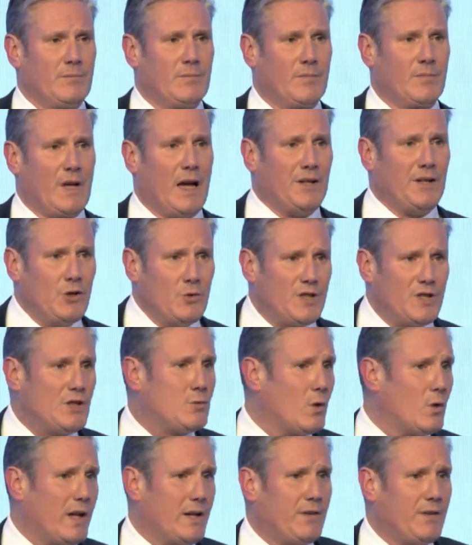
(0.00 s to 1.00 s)
and uses
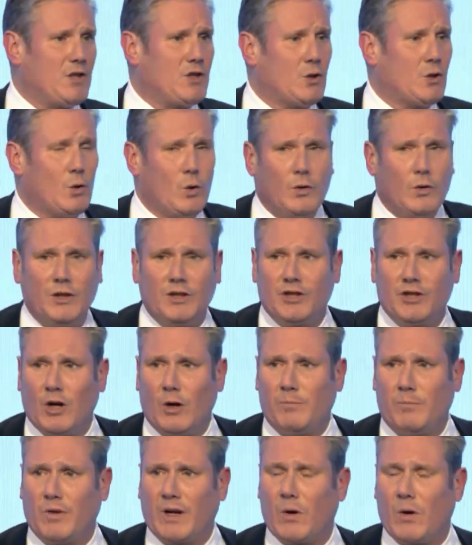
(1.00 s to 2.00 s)
whatever tool the
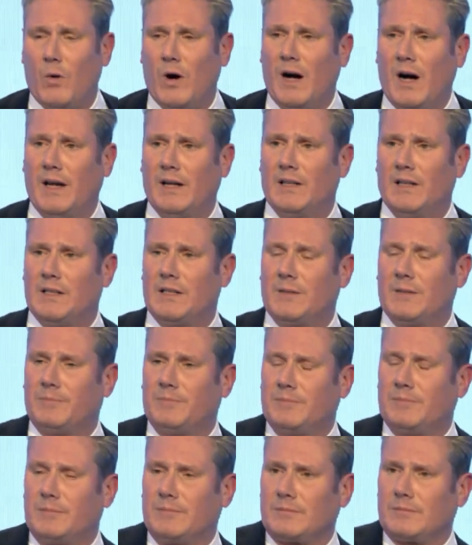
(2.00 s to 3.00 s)
job requires.
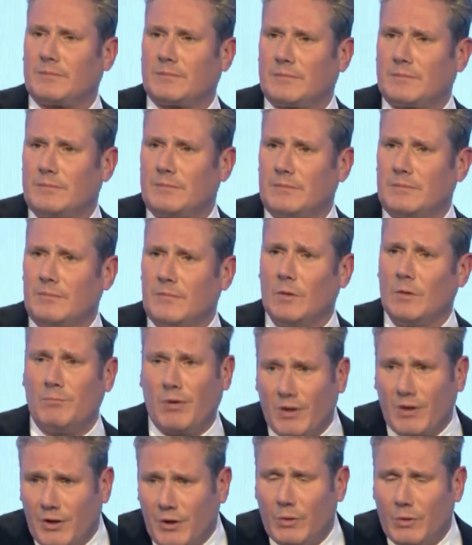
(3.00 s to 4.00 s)

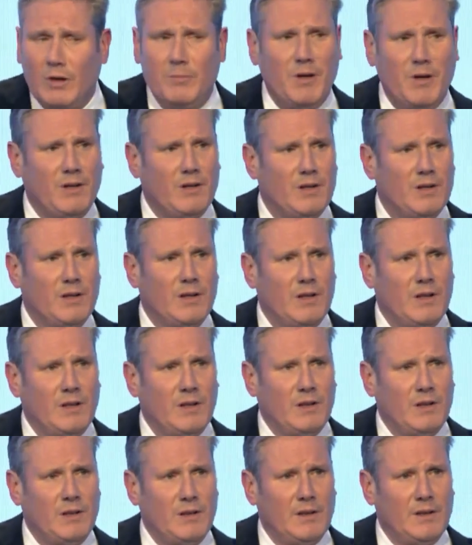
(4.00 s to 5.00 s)
Procurement,
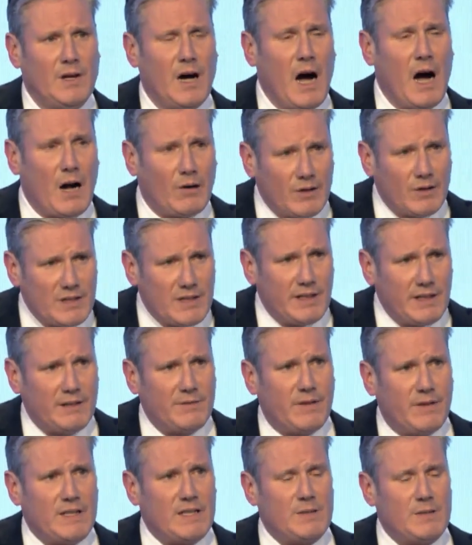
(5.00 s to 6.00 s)
R&D
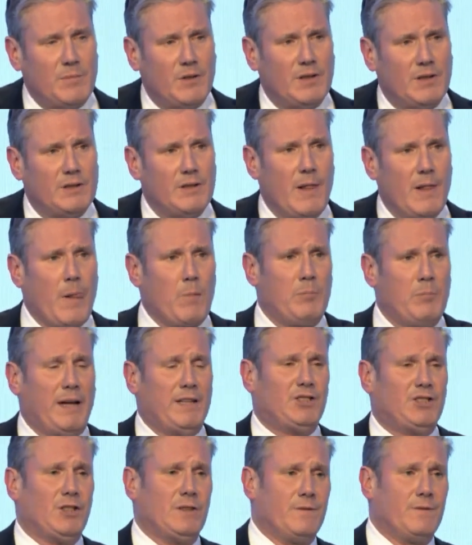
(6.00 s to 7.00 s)
investment,
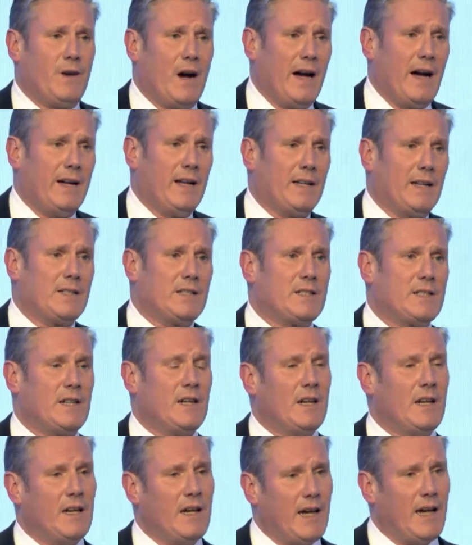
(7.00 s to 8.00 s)
patient finance,
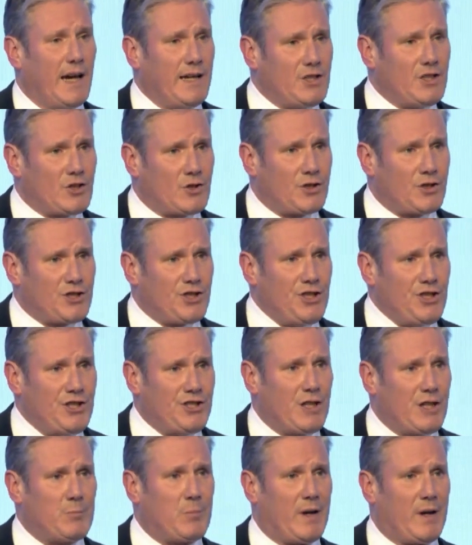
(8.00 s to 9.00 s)
a
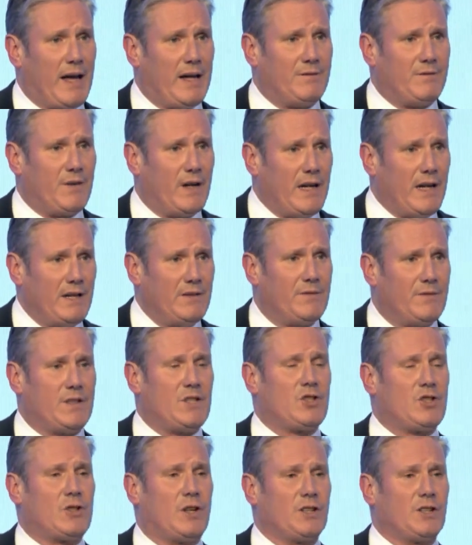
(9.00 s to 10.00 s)
strategic plan for
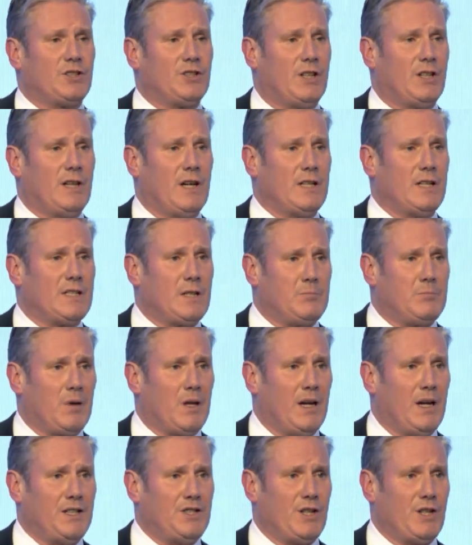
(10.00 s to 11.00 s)
infrastructure and
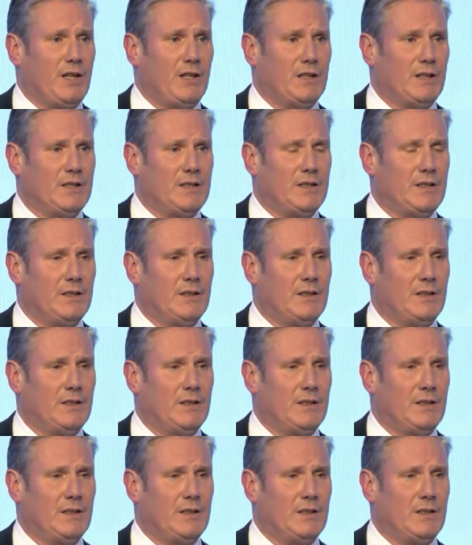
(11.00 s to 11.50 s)
supply chains.